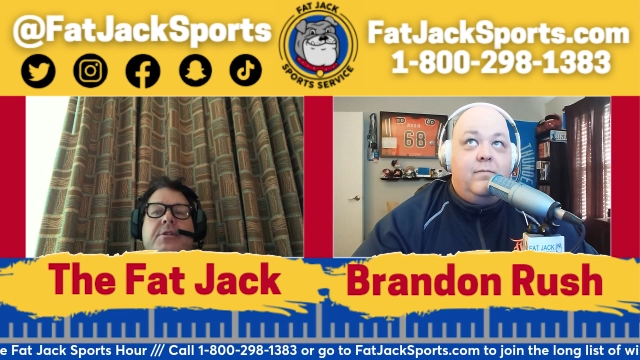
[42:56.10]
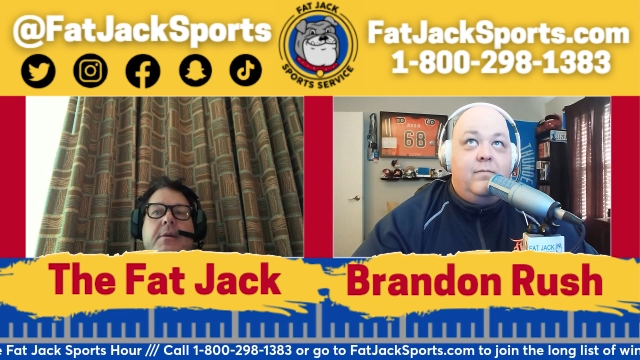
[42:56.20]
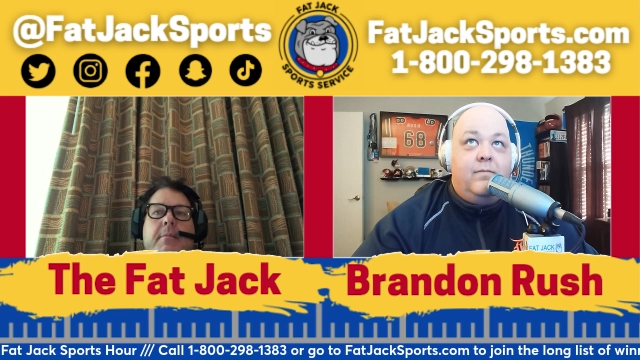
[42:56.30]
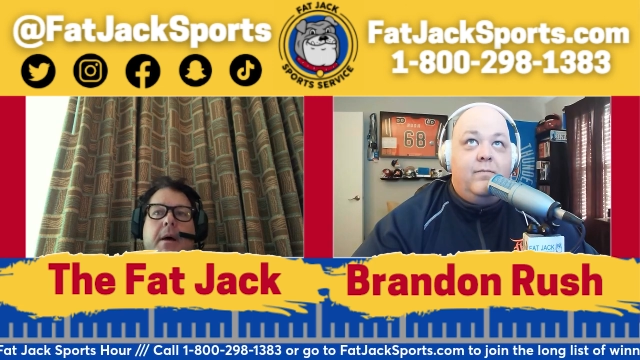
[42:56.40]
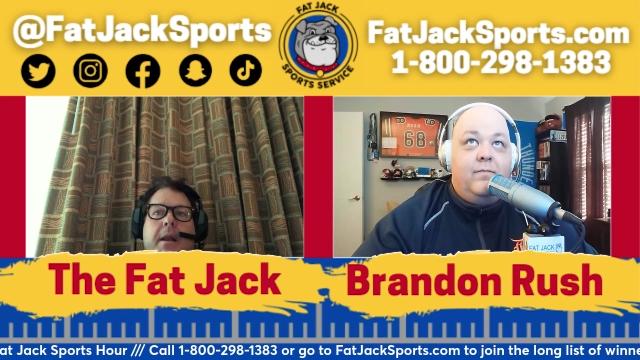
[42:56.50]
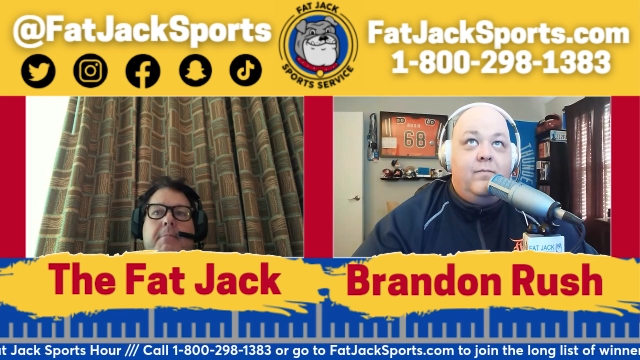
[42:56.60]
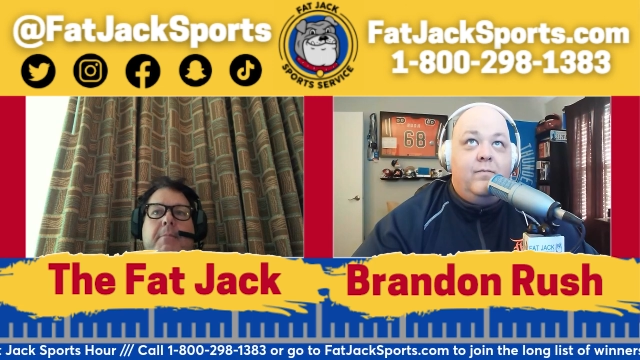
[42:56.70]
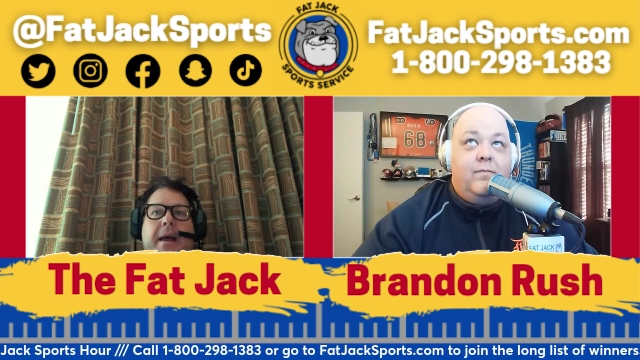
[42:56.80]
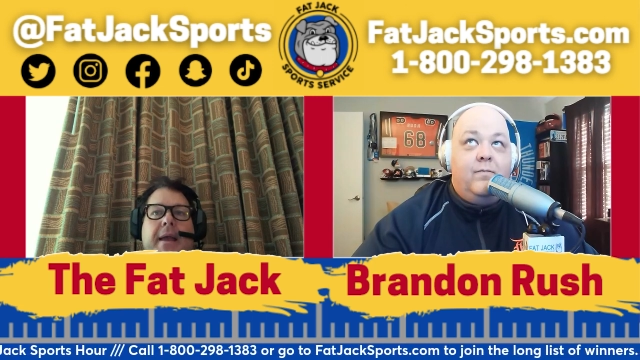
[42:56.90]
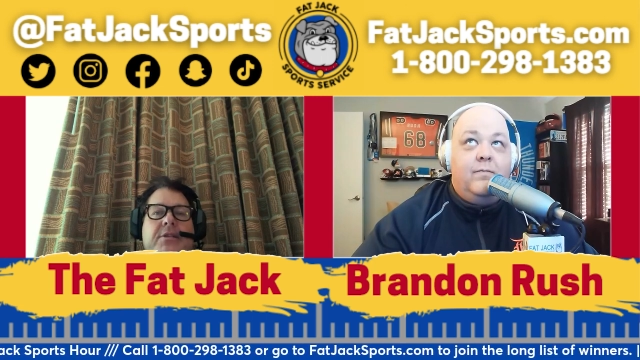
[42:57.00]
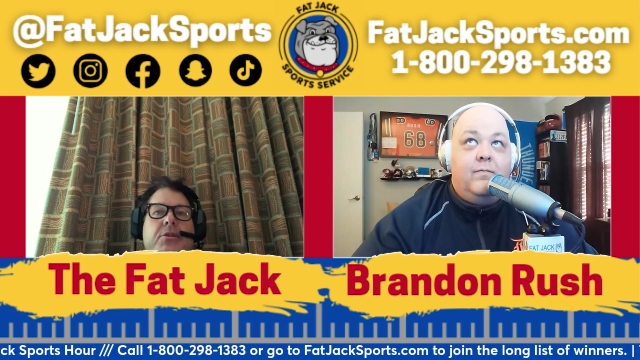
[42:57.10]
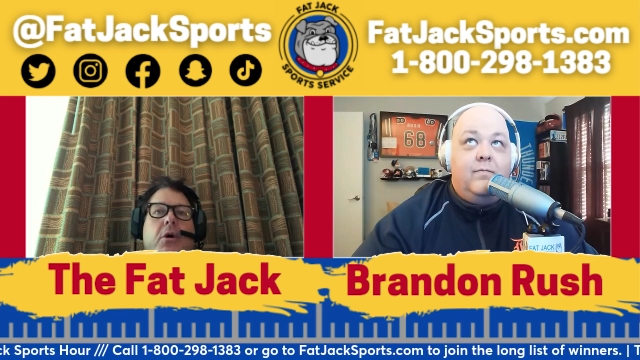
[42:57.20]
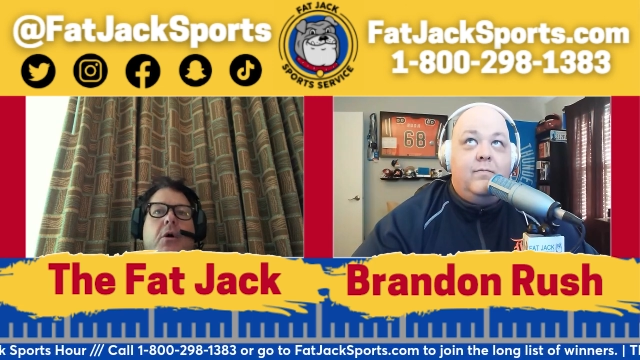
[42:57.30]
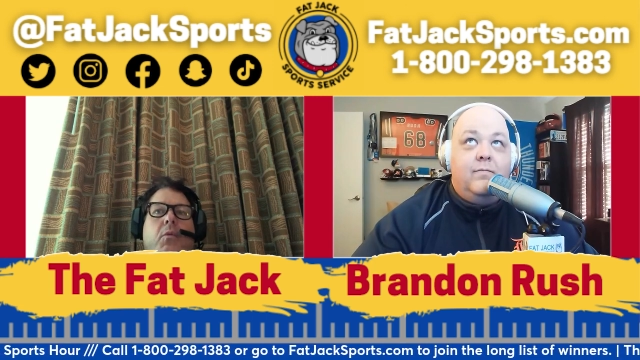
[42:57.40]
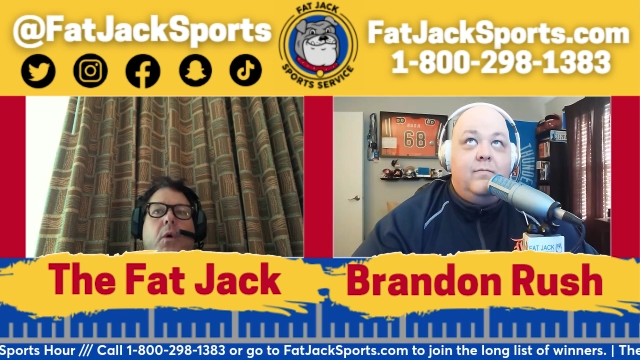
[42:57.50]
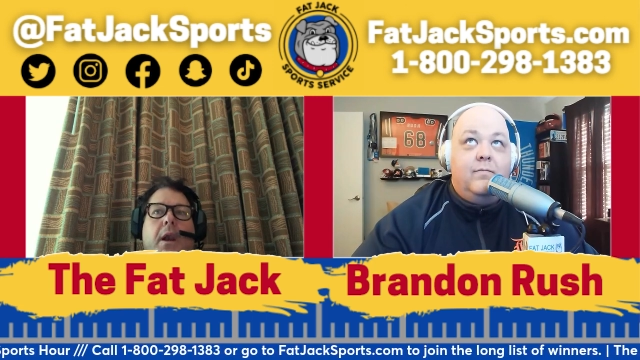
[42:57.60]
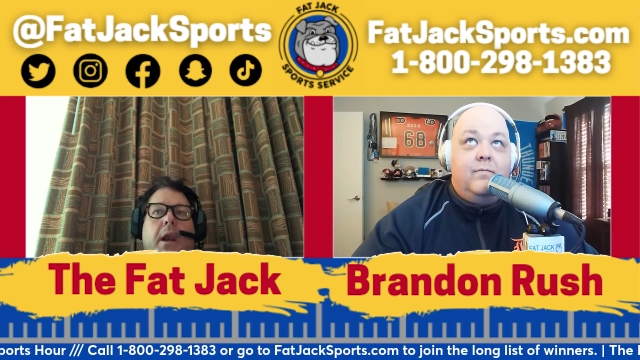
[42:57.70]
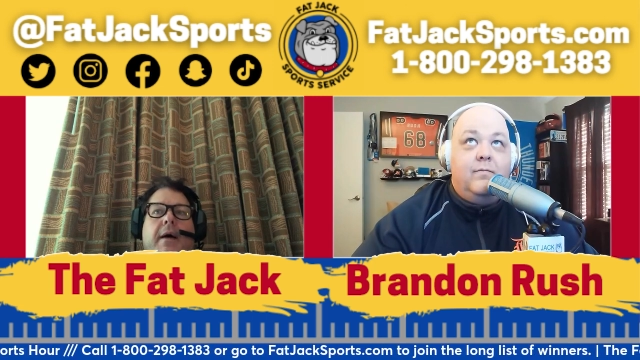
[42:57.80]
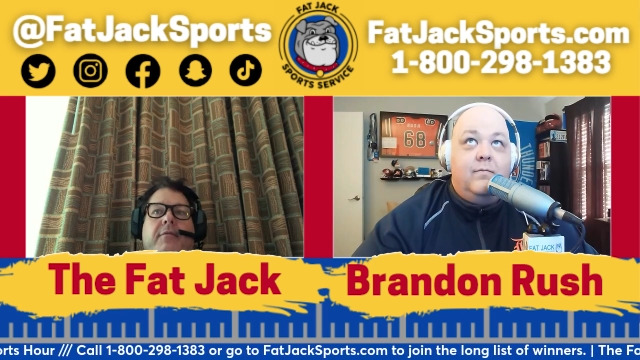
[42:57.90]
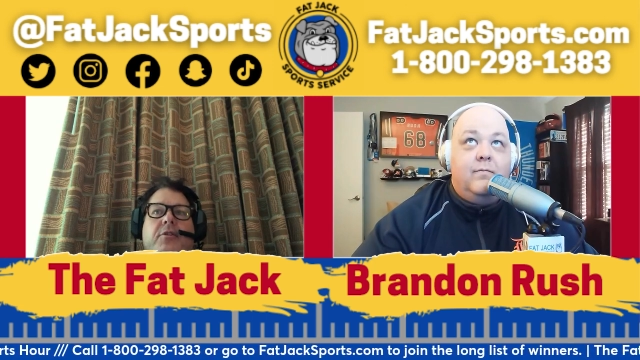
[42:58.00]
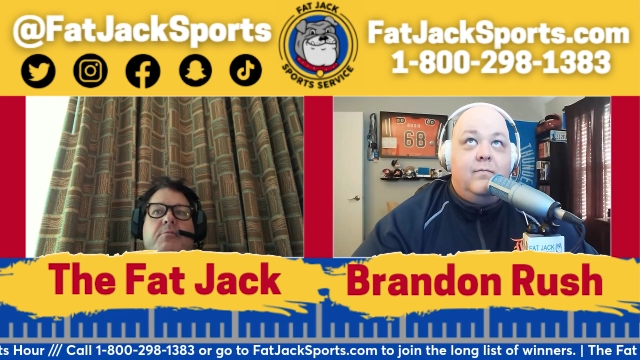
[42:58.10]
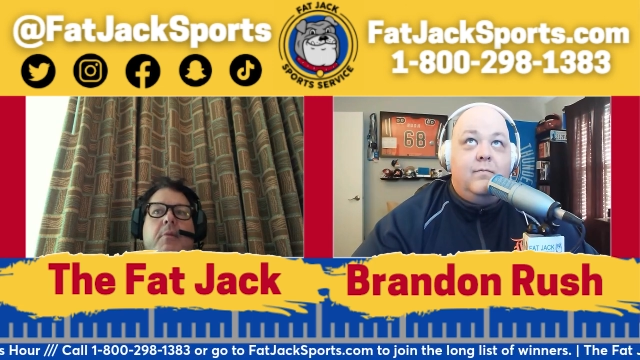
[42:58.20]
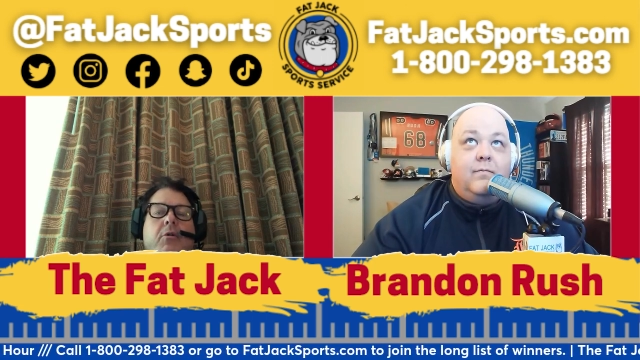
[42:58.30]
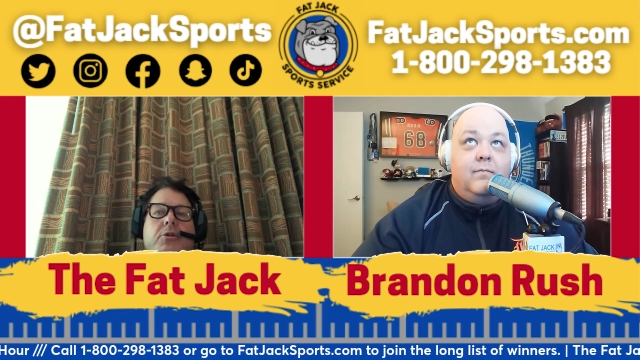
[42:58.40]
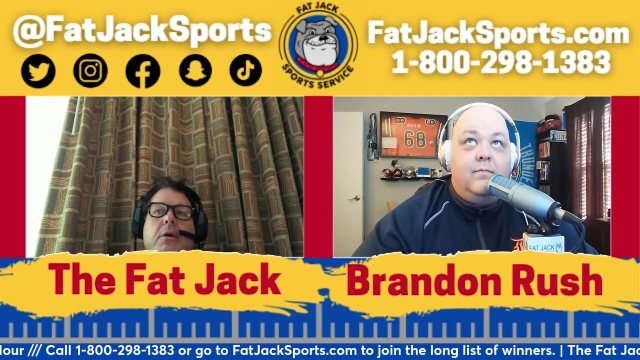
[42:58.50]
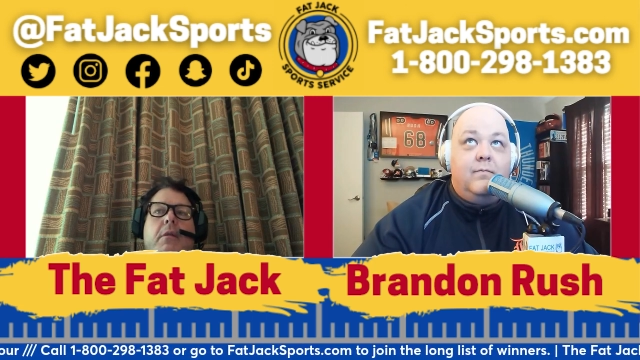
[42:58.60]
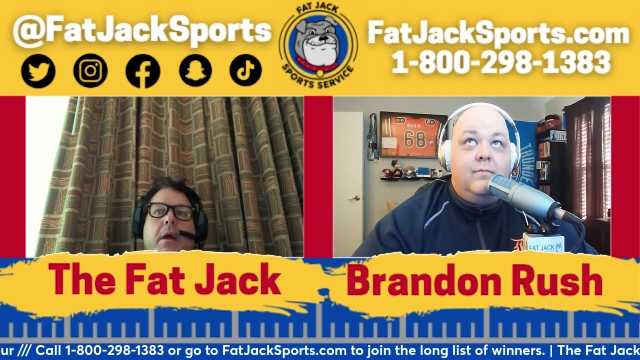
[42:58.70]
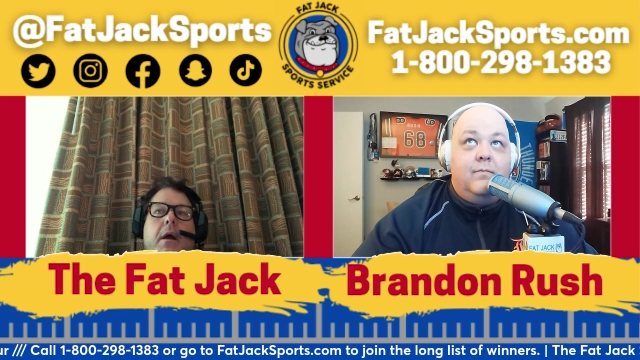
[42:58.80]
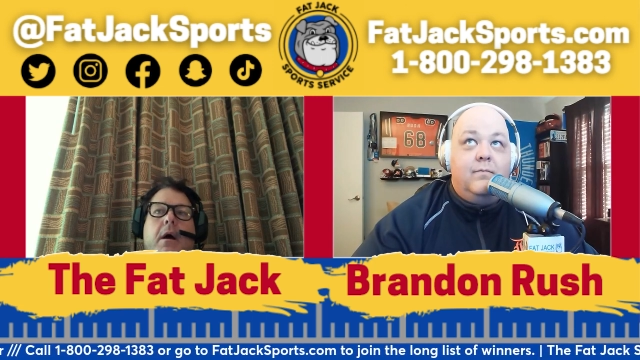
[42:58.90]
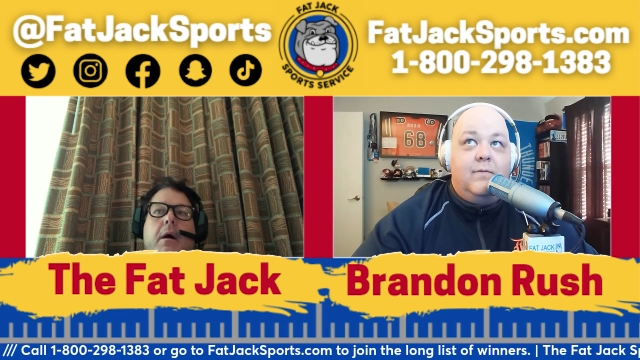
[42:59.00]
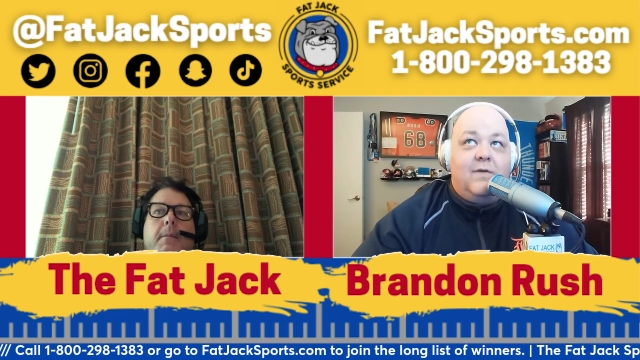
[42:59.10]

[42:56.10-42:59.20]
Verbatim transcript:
Speaker 1: somebody based on what level smoke show they are,